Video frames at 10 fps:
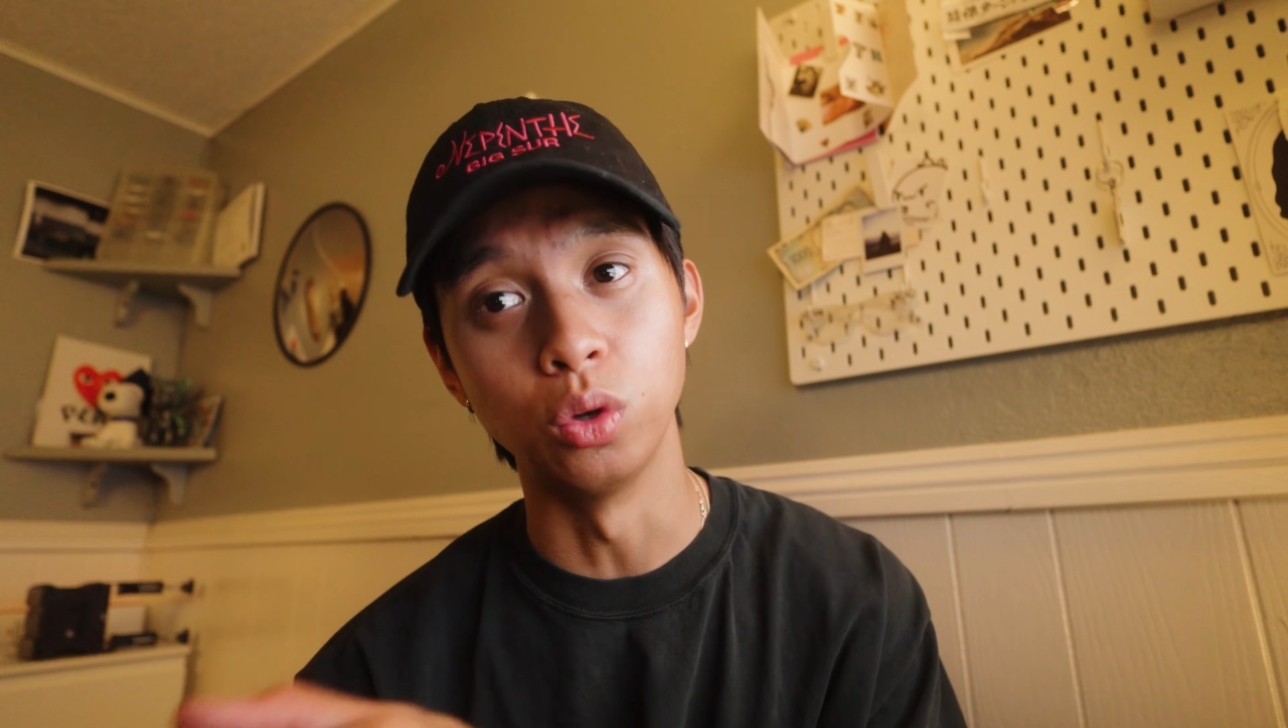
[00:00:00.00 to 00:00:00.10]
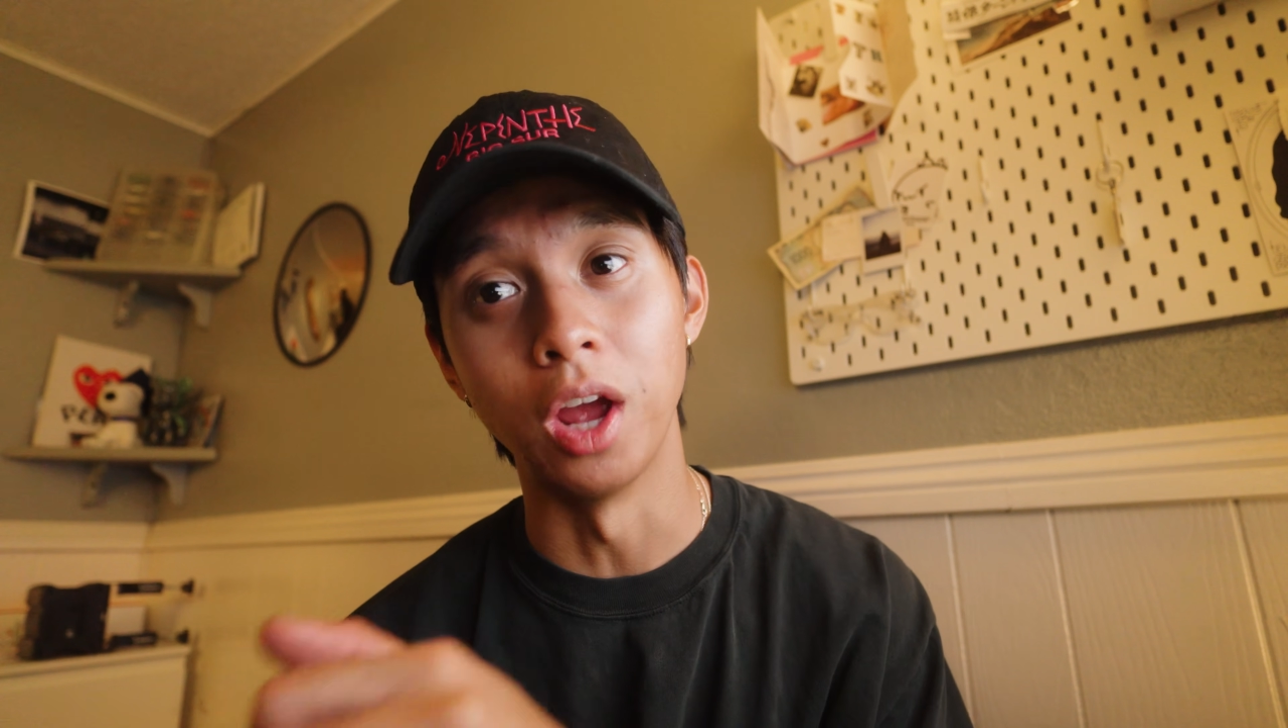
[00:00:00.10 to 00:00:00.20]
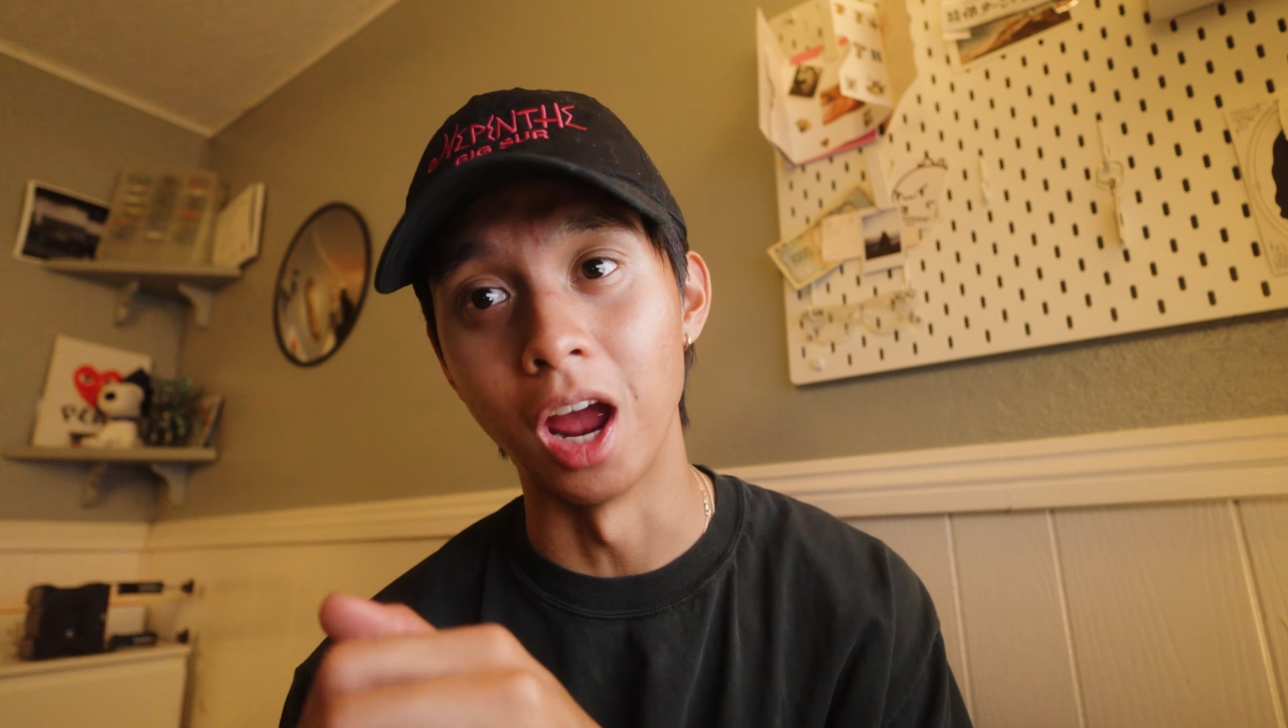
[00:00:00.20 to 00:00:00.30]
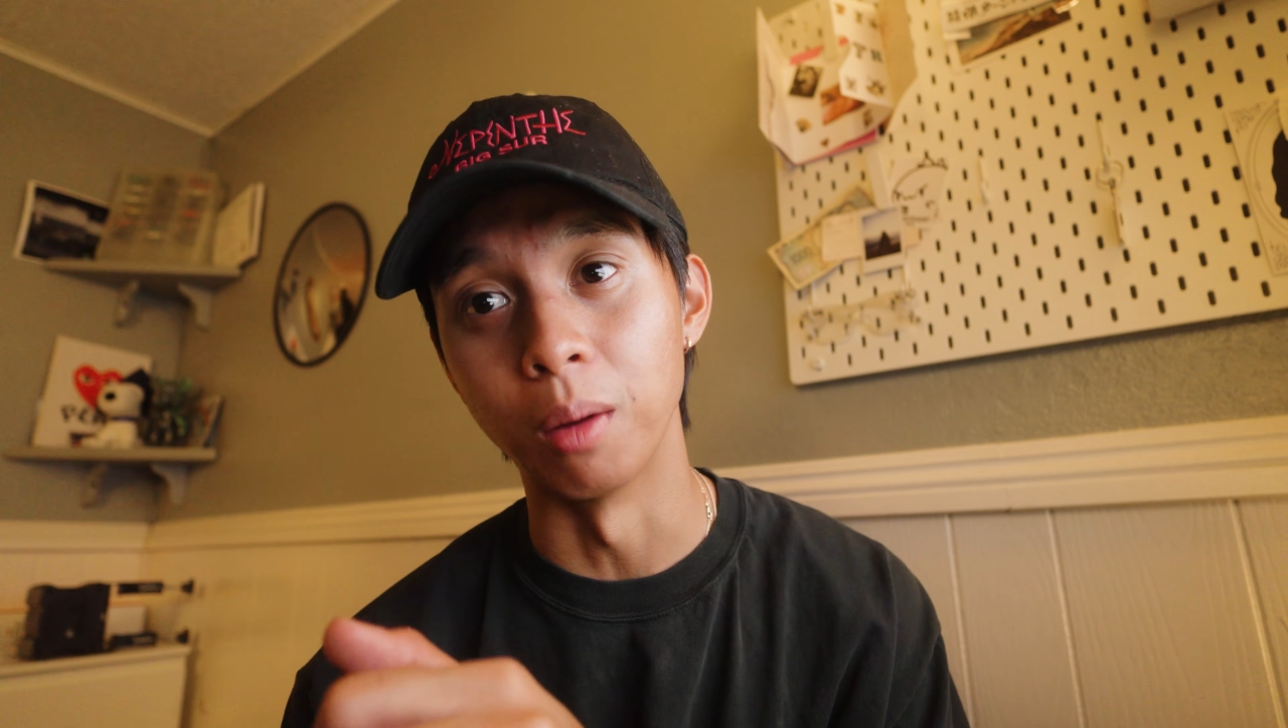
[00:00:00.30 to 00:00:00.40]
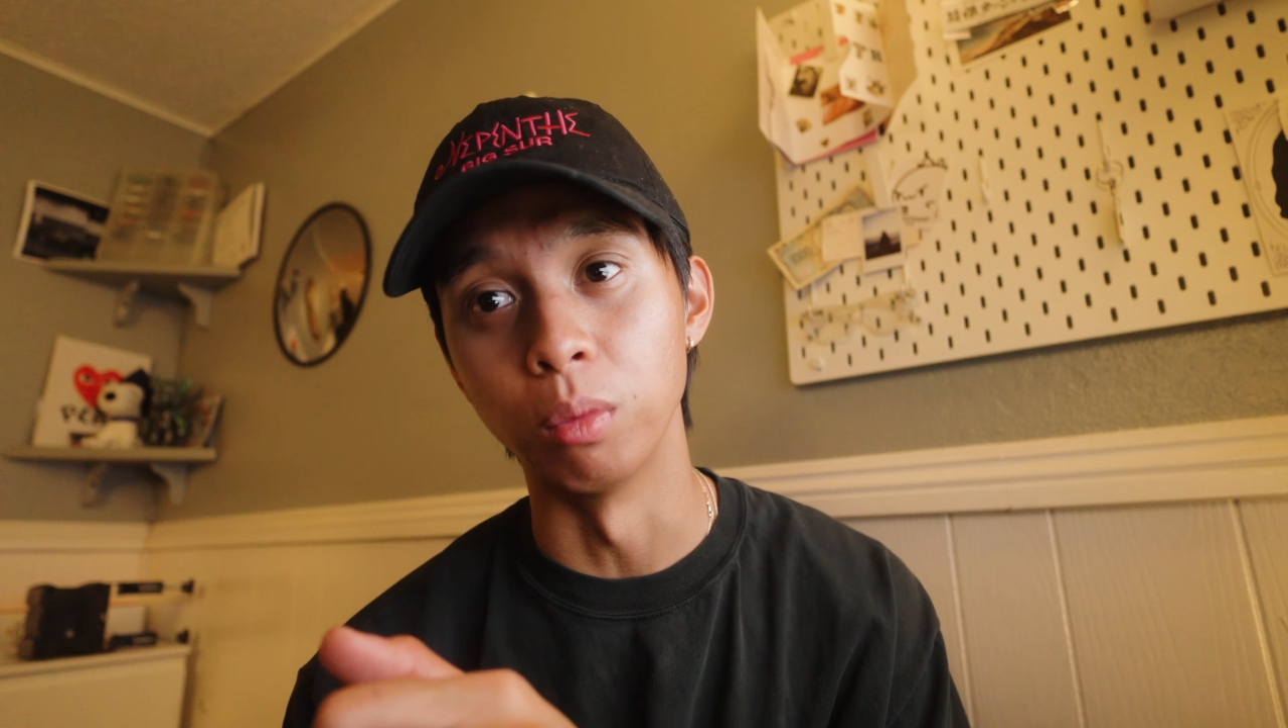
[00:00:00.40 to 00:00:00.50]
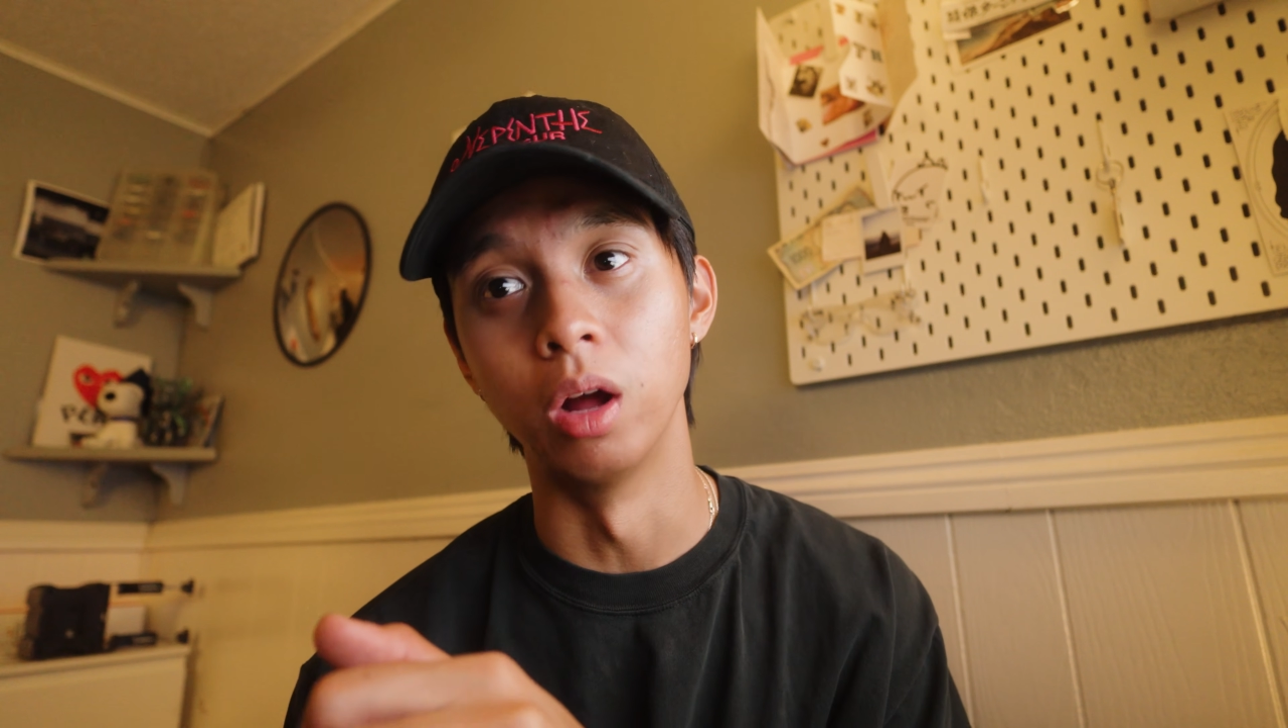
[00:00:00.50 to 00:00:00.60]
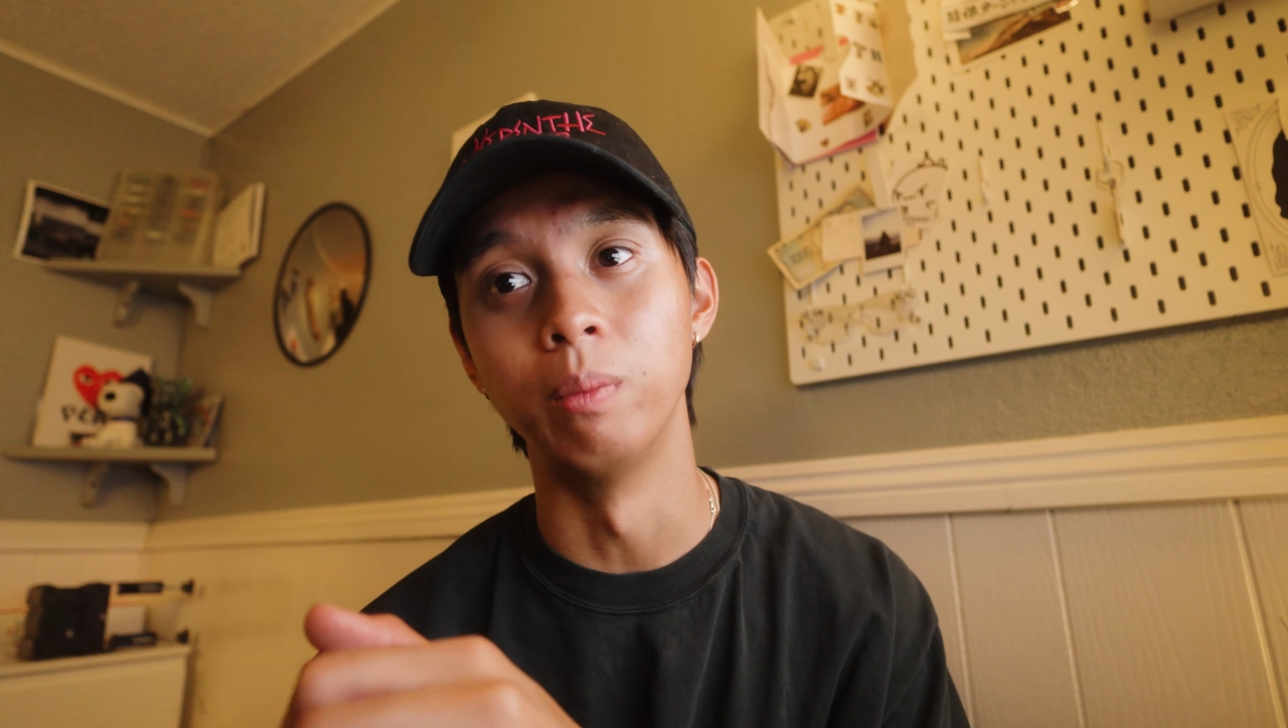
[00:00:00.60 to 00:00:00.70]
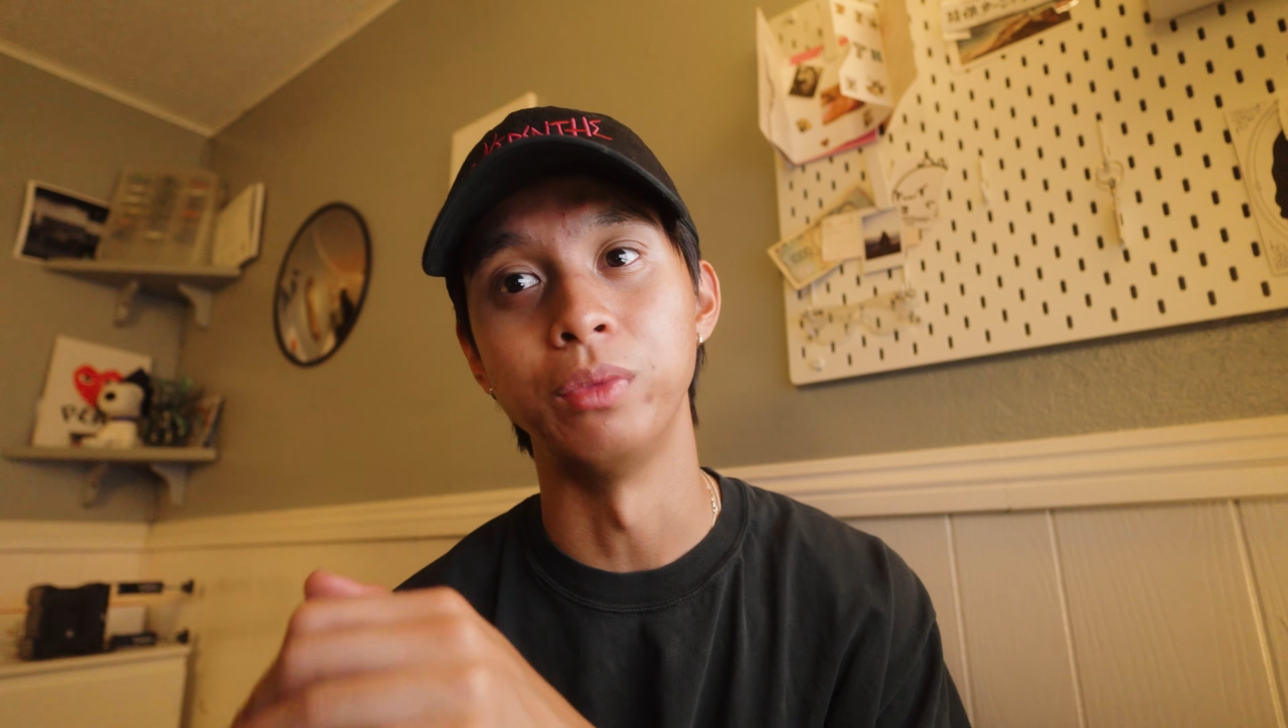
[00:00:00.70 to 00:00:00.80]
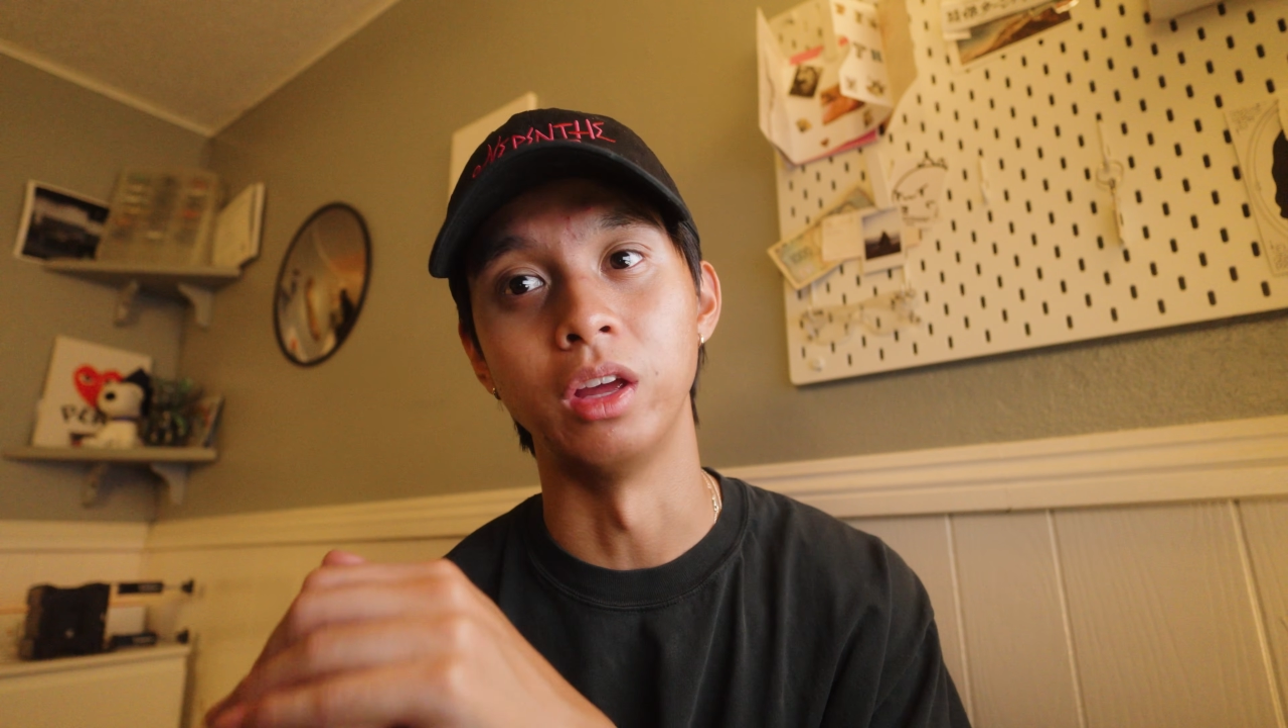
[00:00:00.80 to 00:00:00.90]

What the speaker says: camera